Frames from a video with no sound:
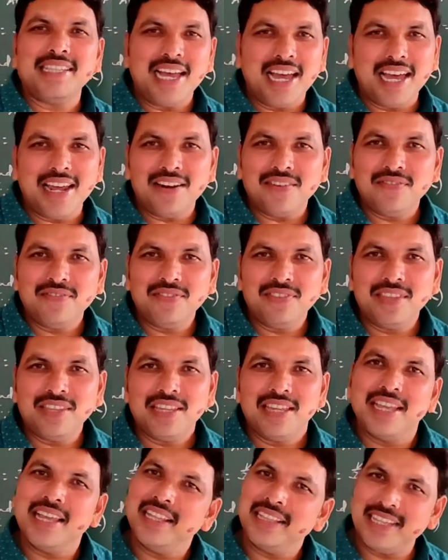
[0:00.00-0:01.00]
are
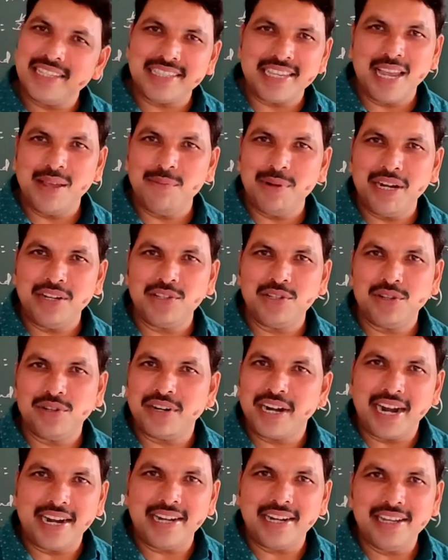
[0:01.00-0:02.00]
in the same ratio,
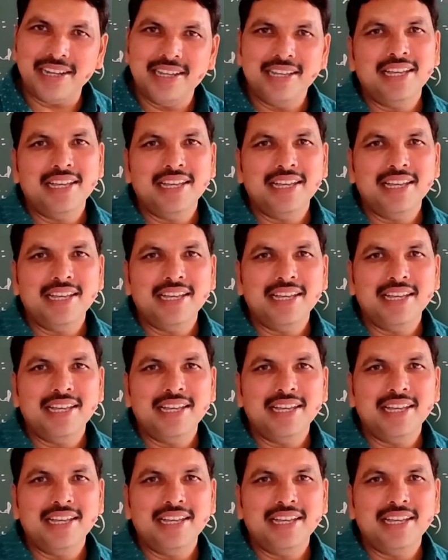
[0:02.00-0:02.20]
right?